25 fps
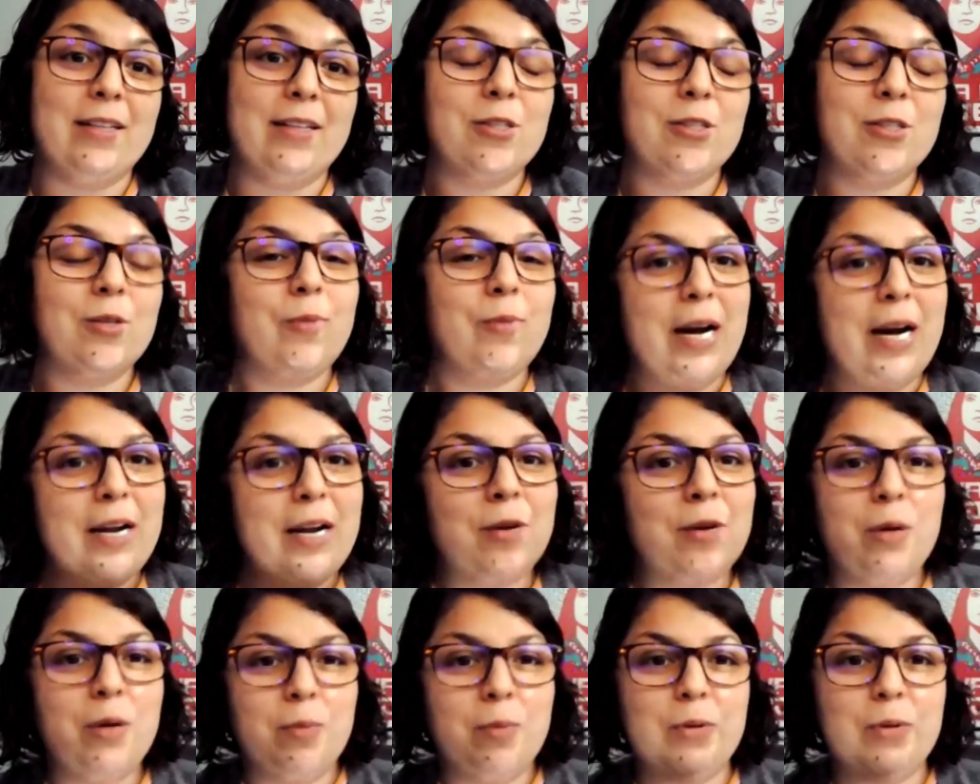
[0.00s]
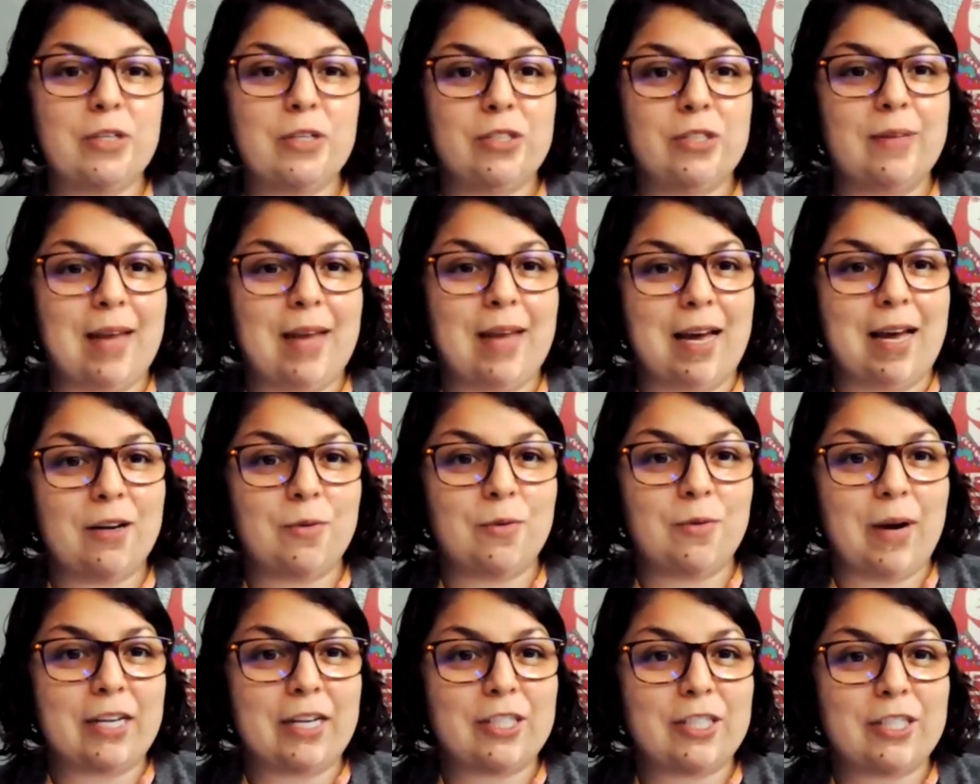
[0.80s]
And so why don't we push in that
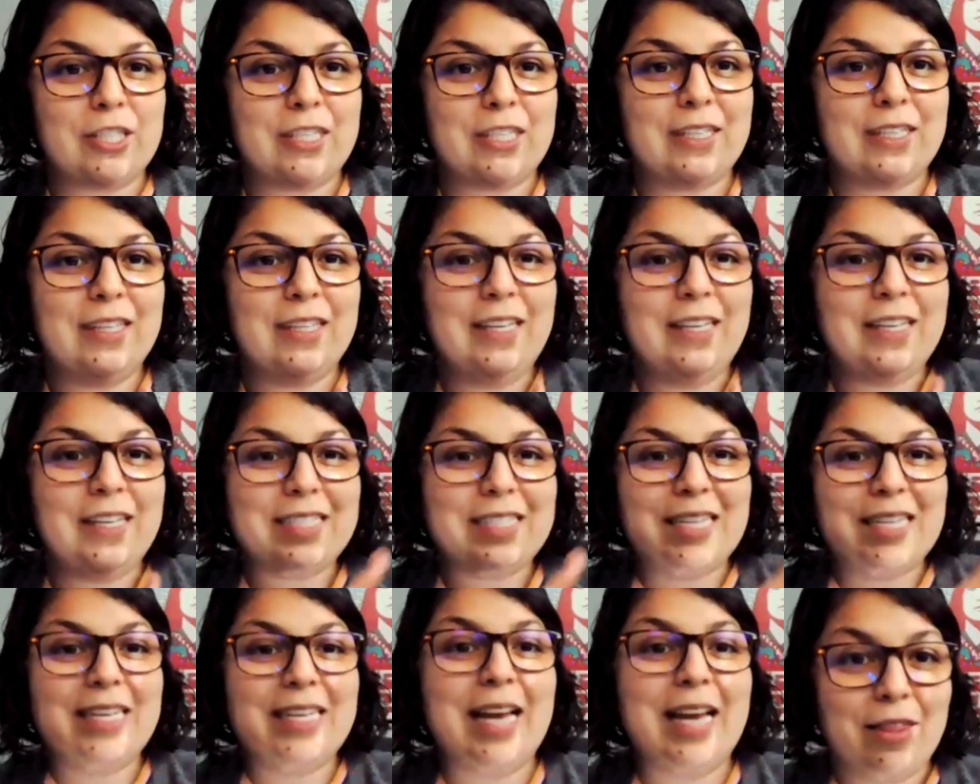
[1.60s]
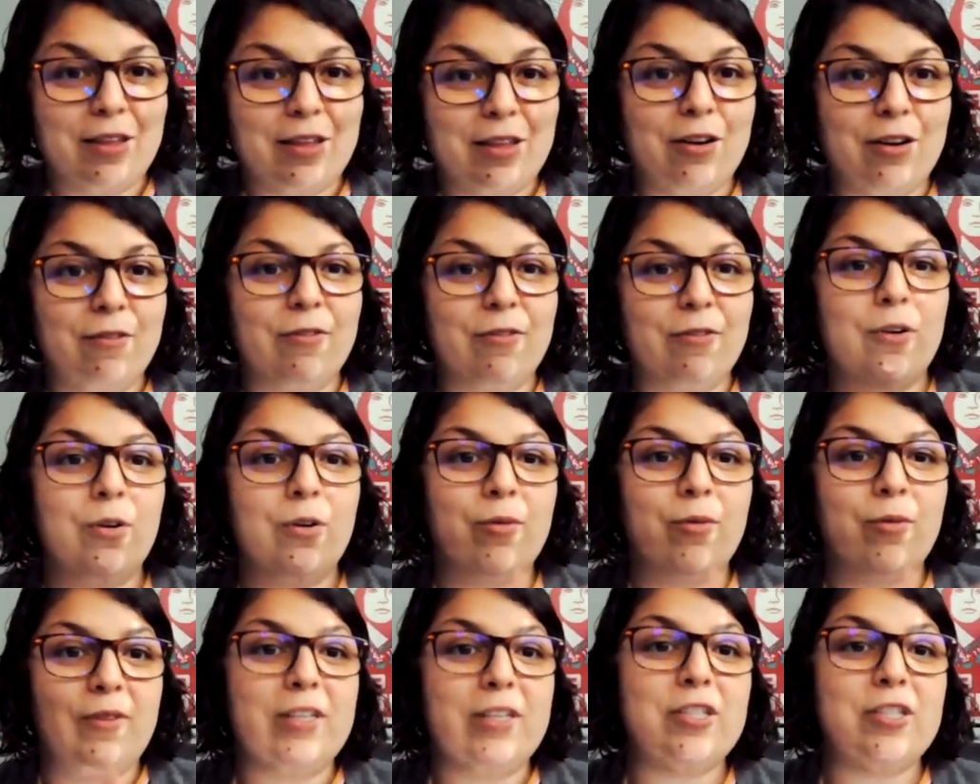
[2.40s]
direction together
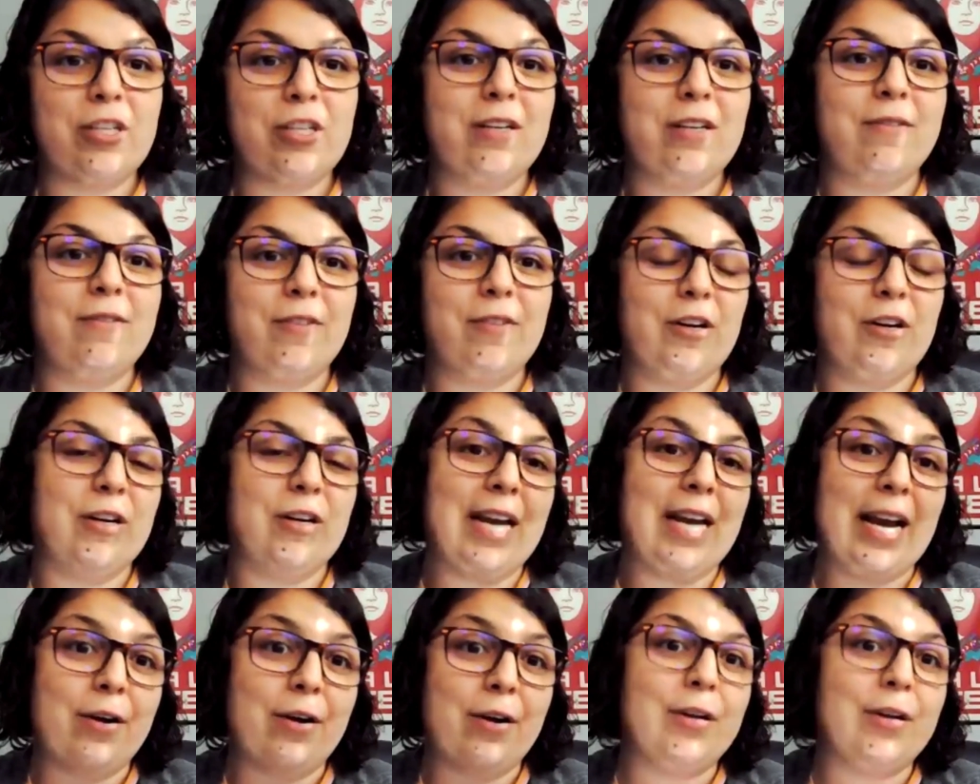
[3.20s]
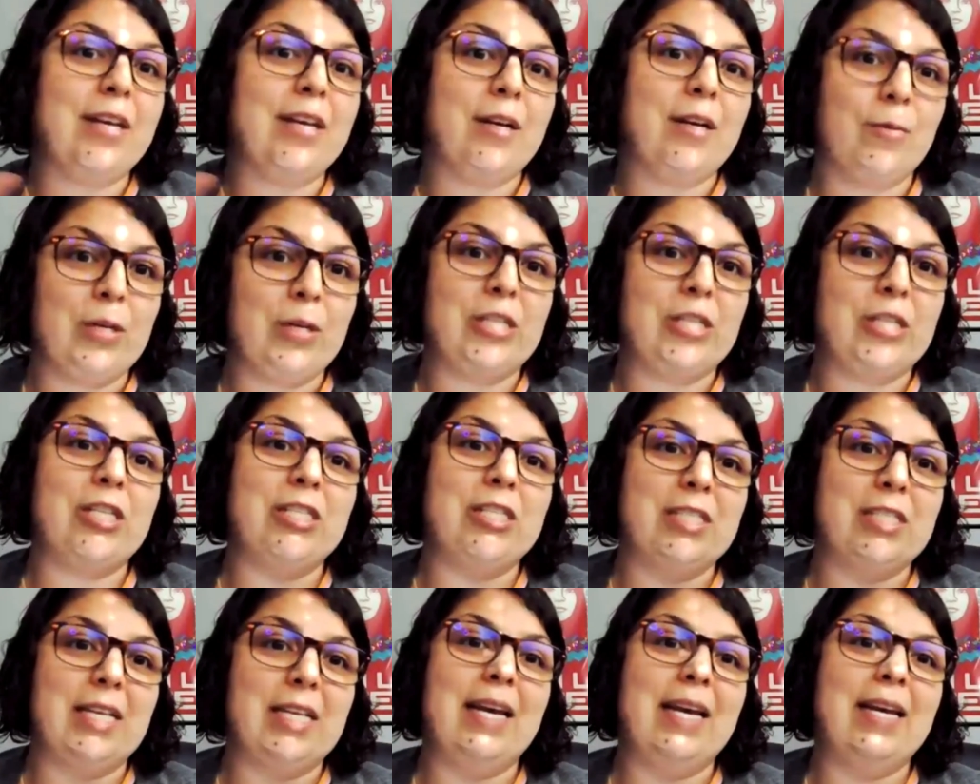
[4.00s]
for a vision of Kern County and
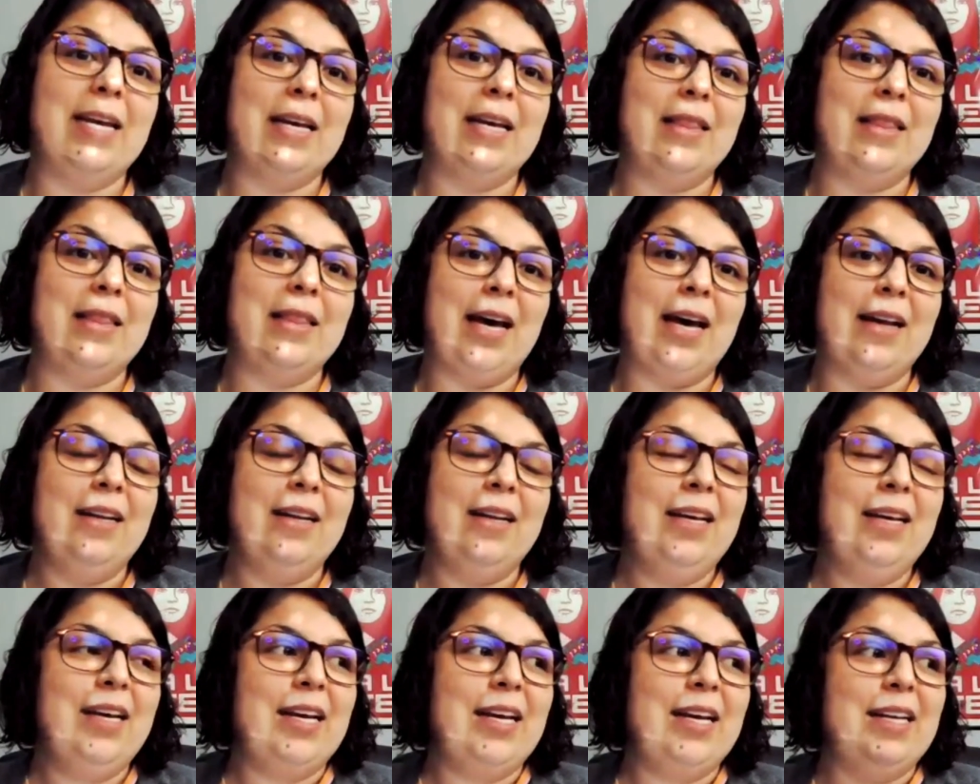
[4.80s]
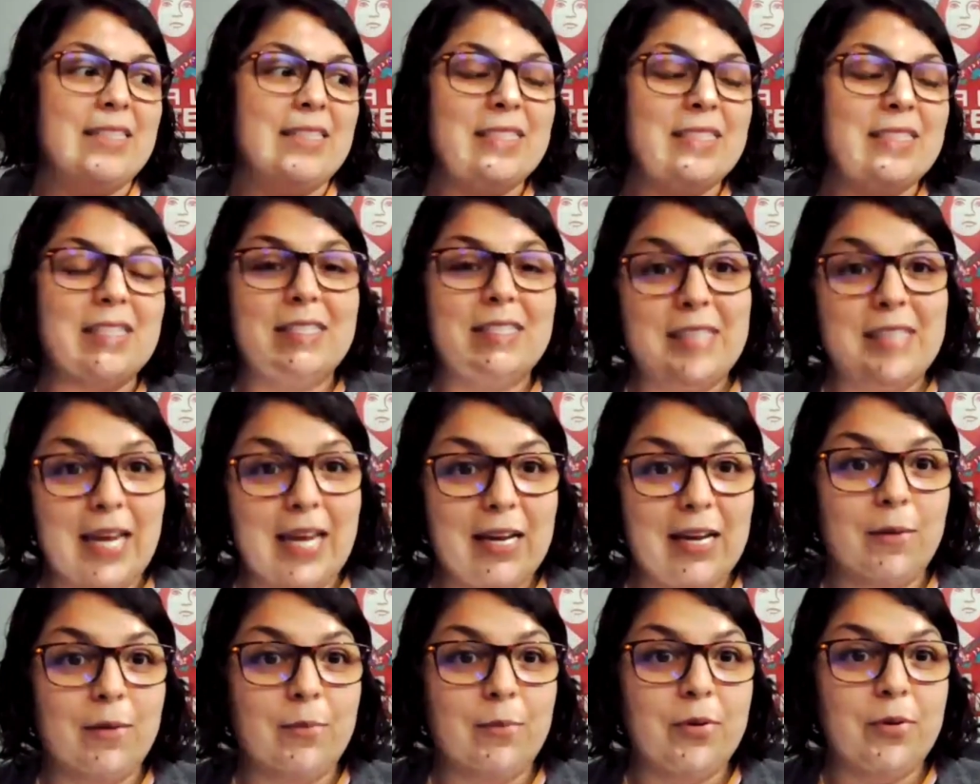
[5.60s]
regions like it that is
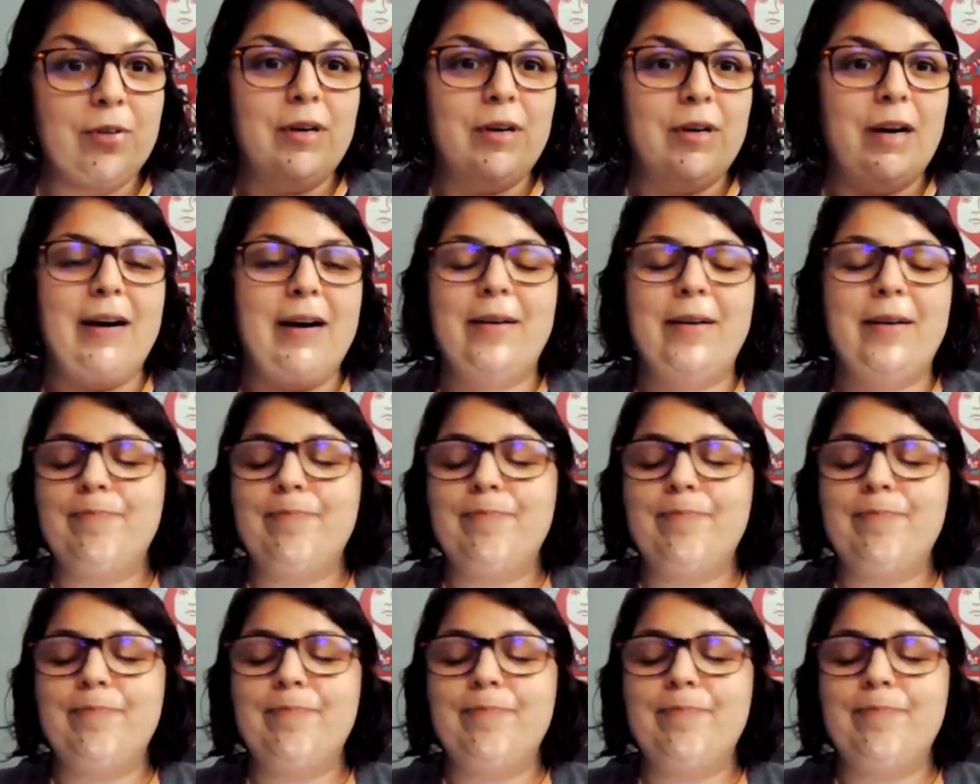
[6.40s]
sustainable?